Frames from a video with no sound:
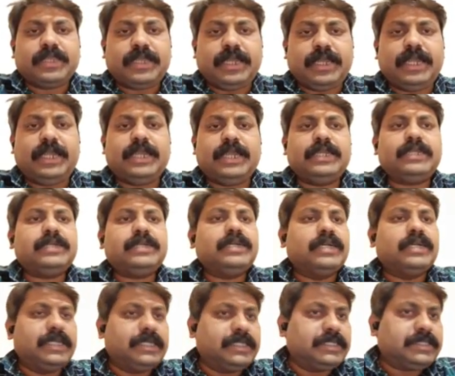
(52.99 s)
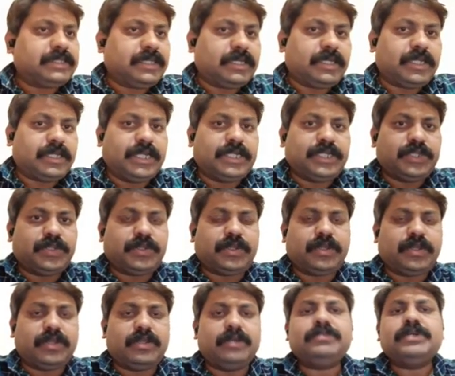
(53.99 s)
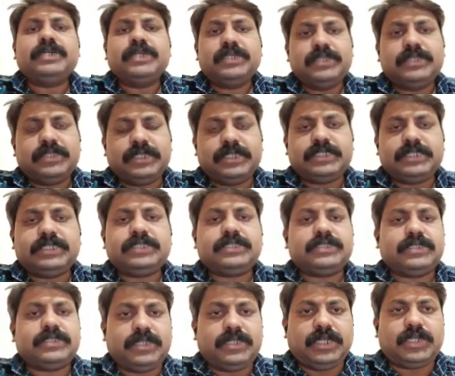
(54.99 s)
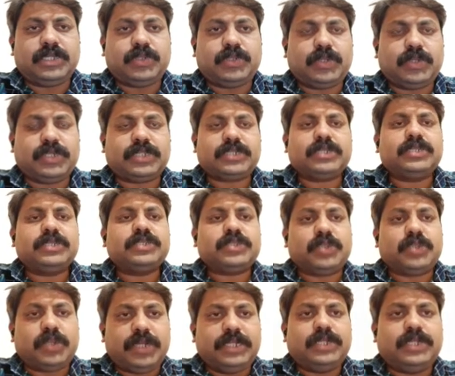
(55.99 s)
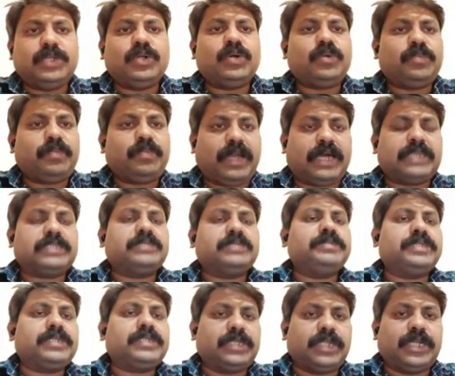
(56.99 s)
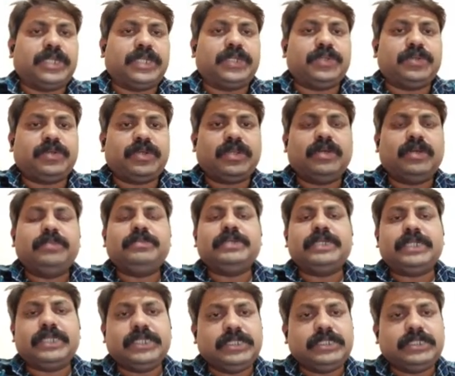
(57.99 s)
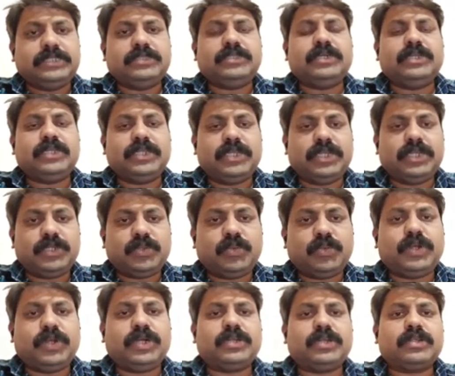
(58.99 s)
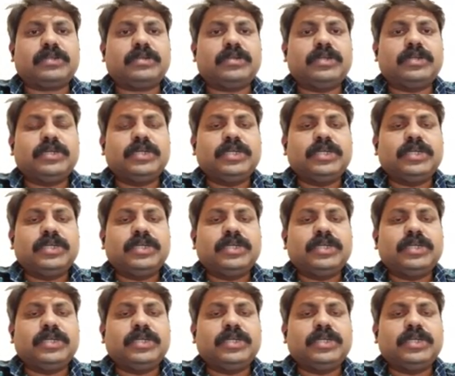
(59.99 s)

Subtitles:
and it is a reticulum, that is network. So endoplasmic reticulum, it is the network